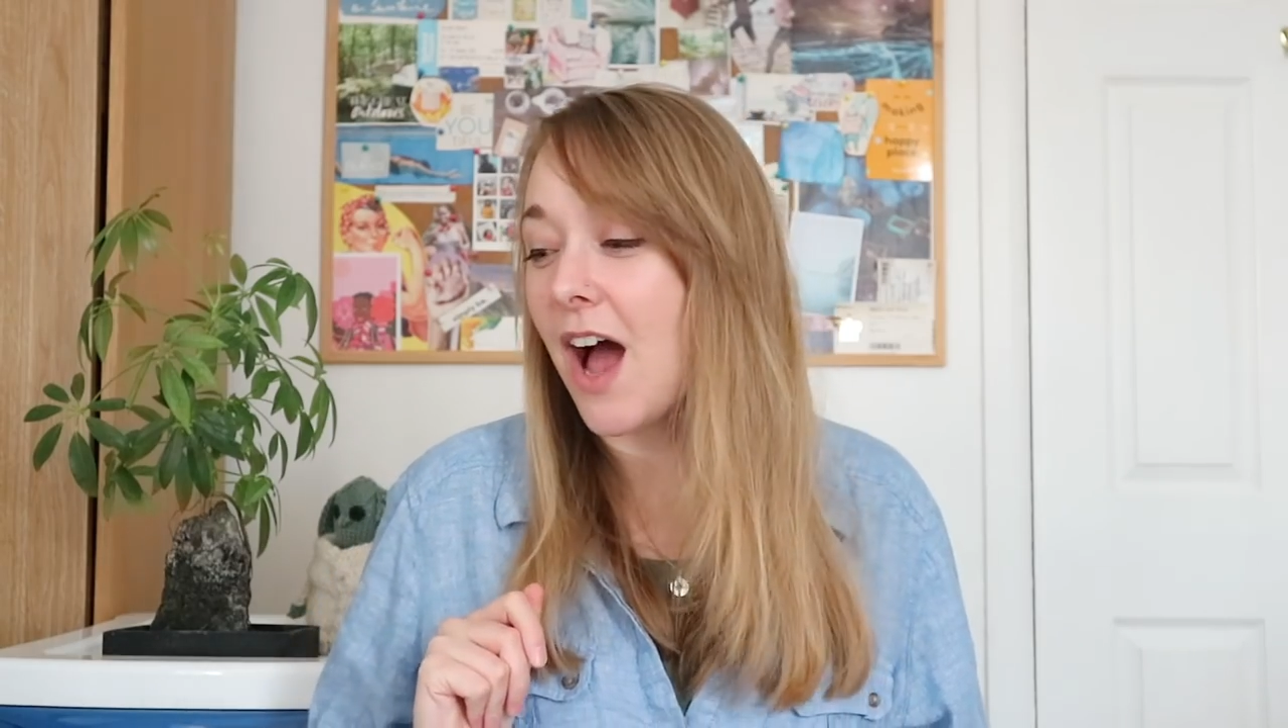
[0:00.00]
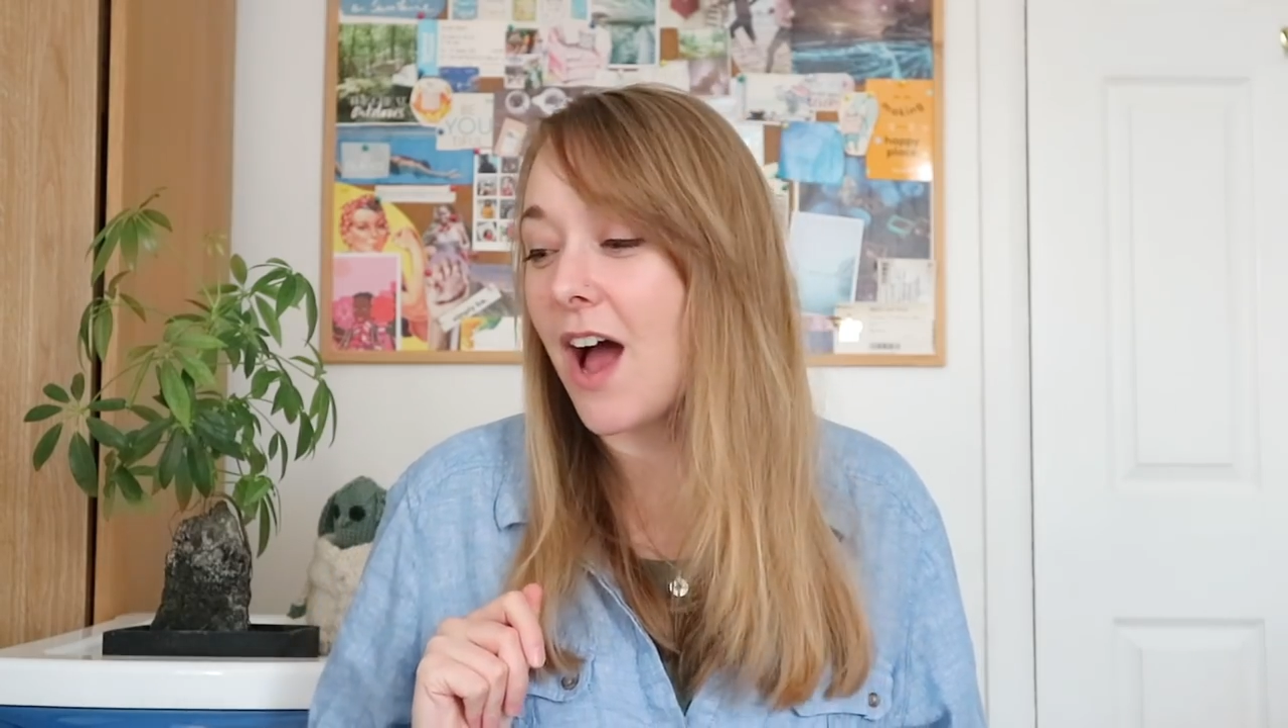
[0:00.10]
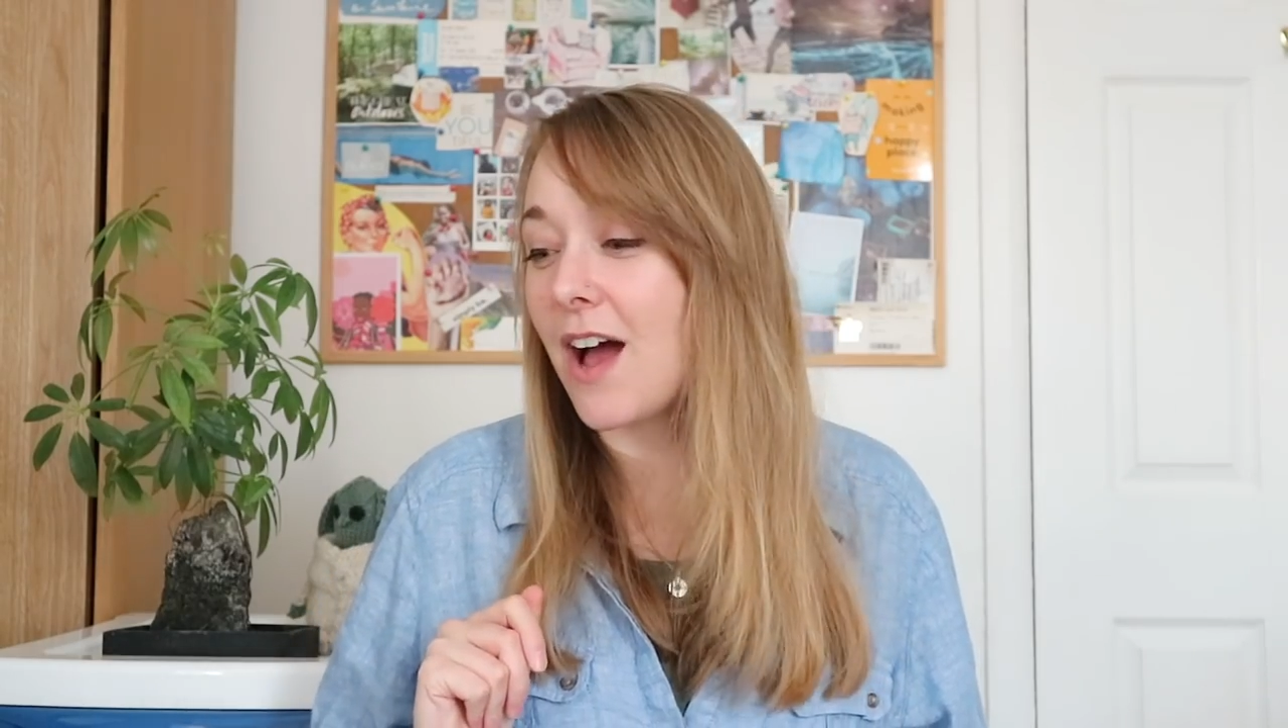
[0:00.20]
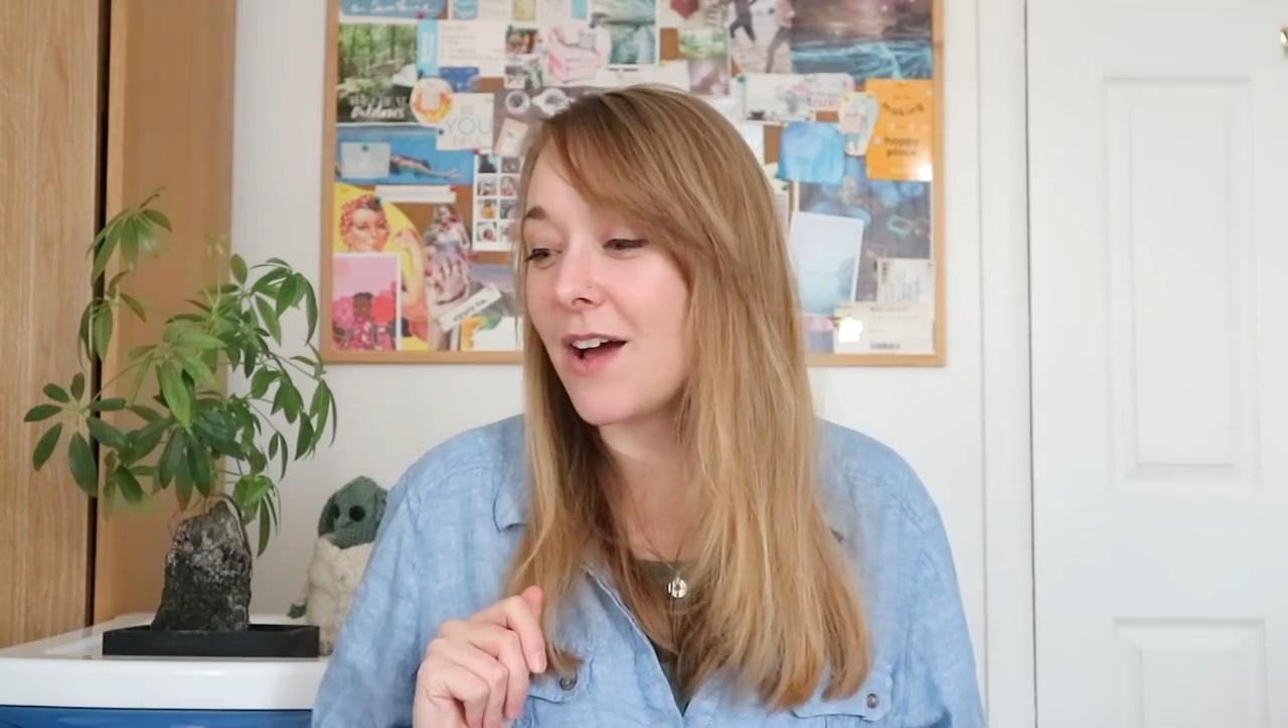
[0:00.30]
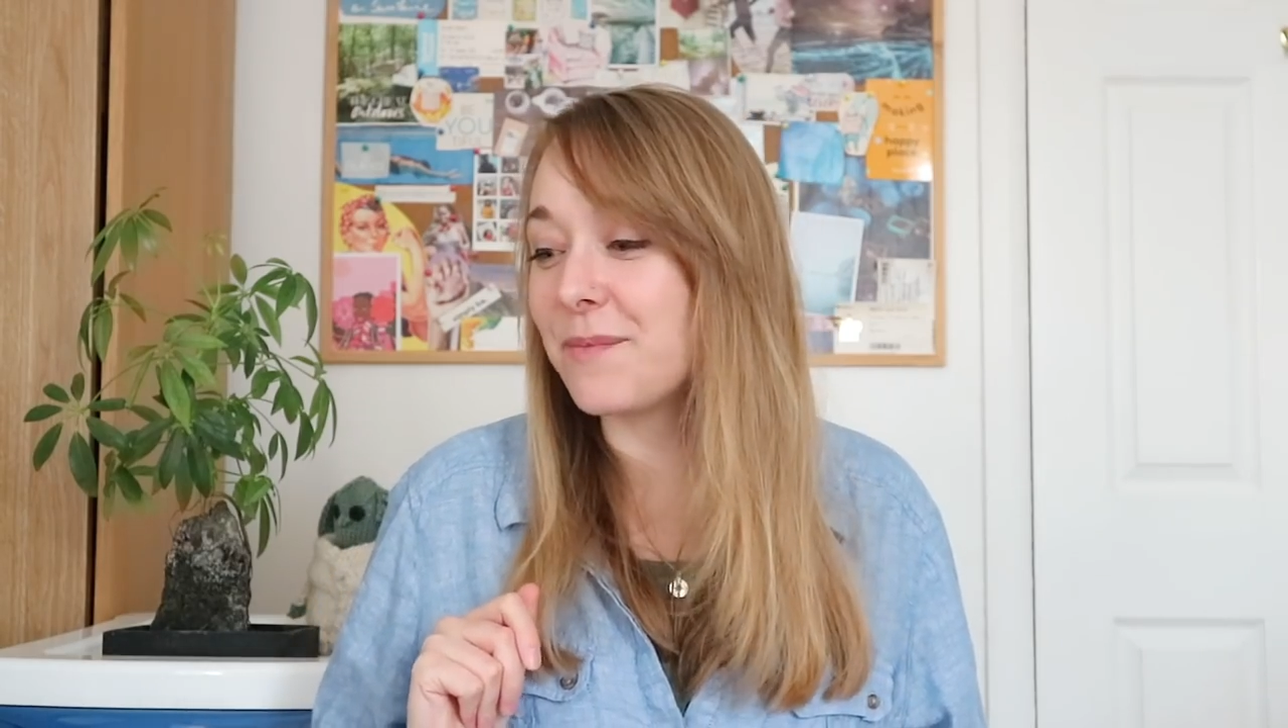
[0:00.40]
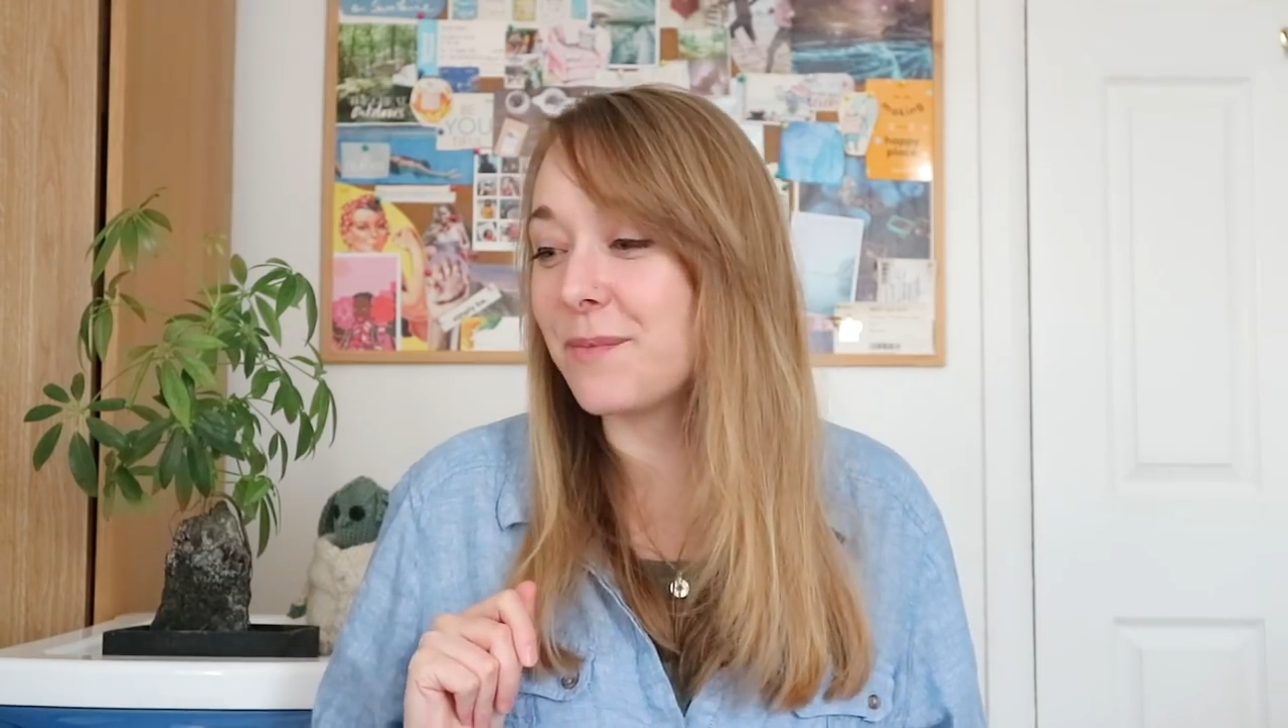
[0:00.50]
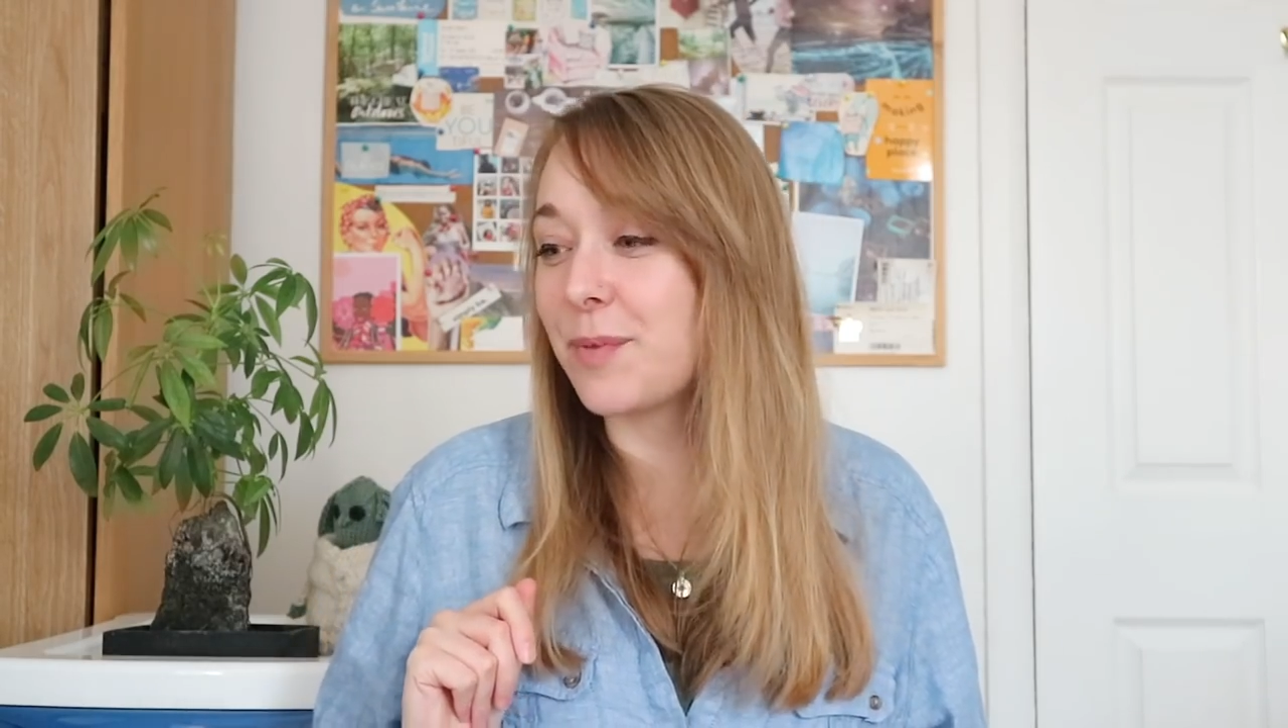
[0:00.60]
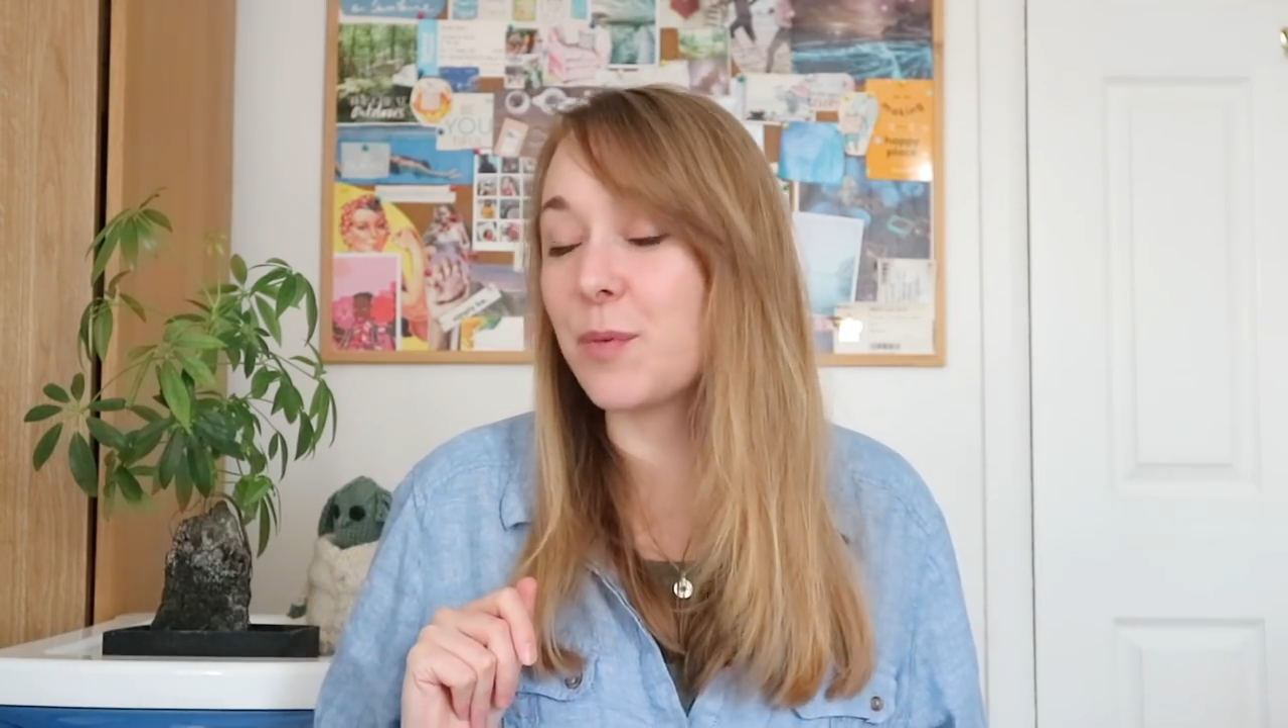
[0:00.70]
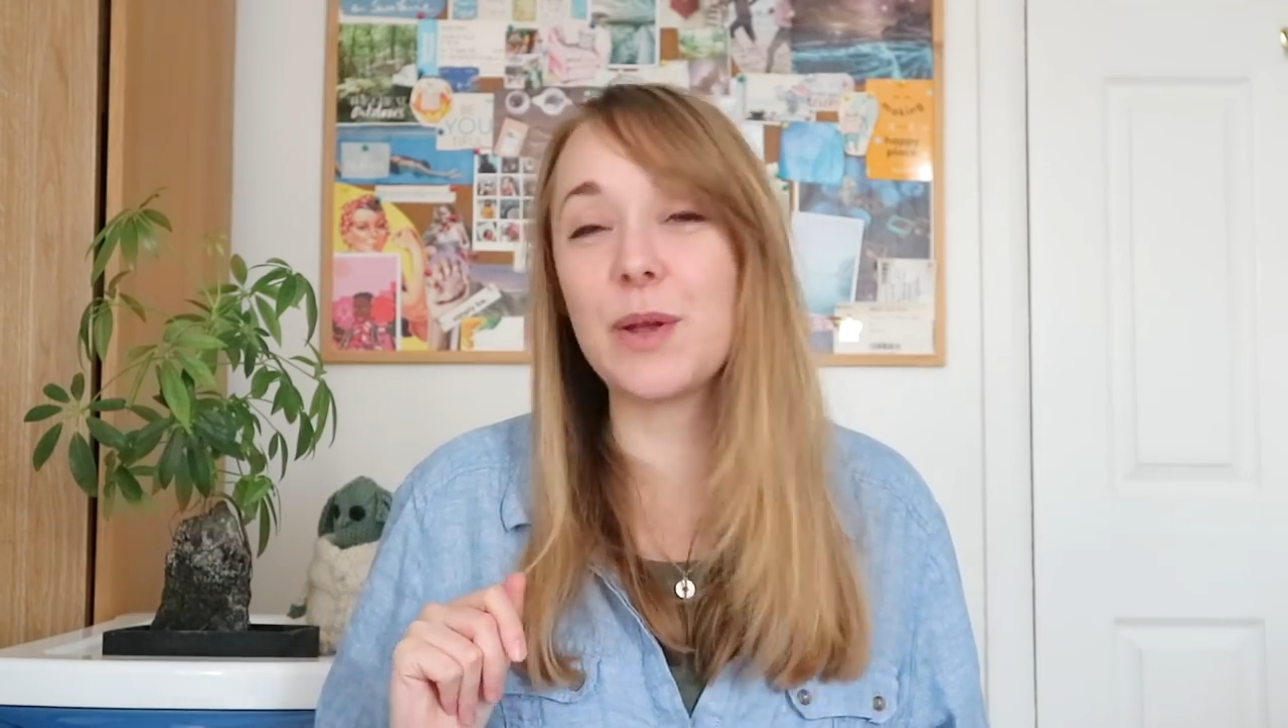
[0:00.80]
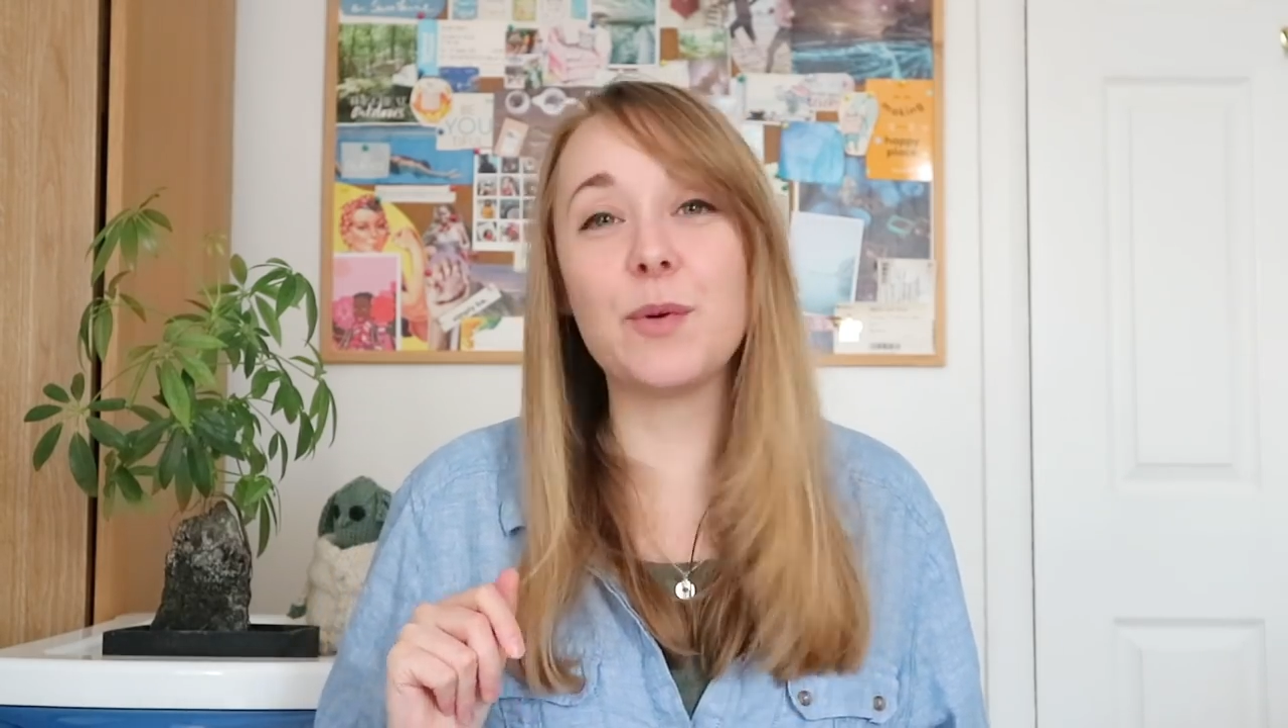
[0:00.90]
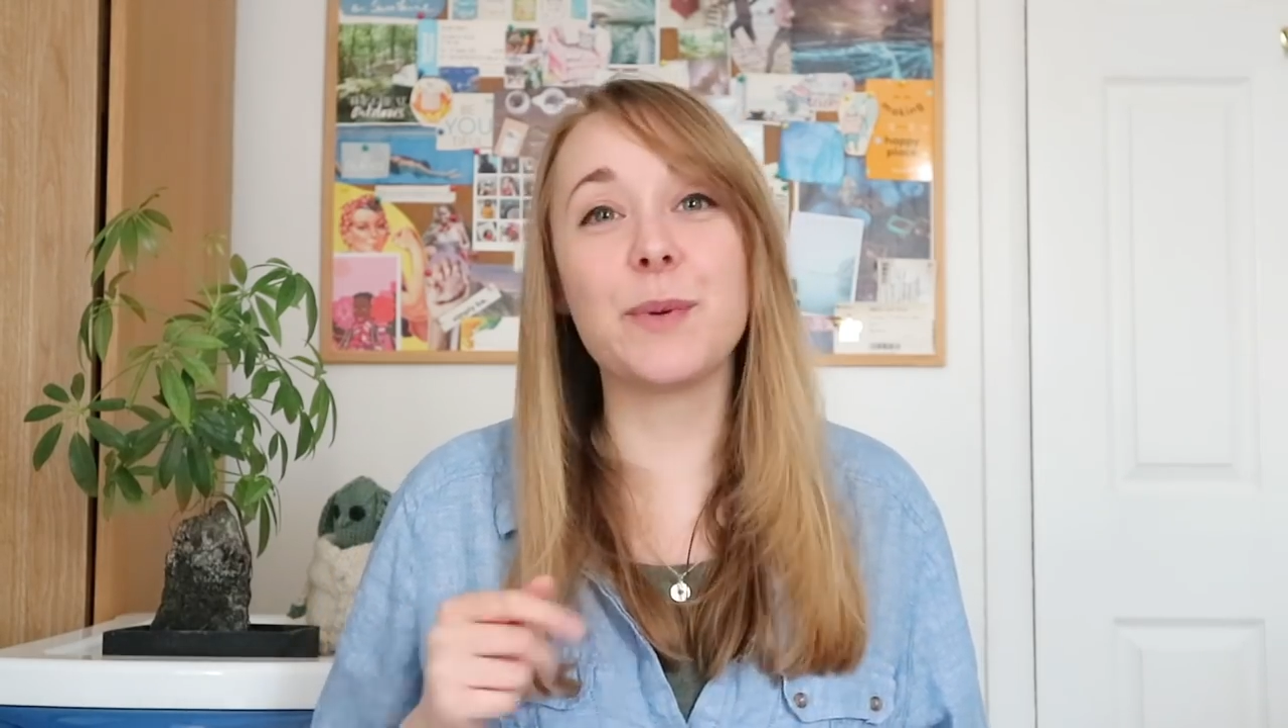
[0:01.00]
but we will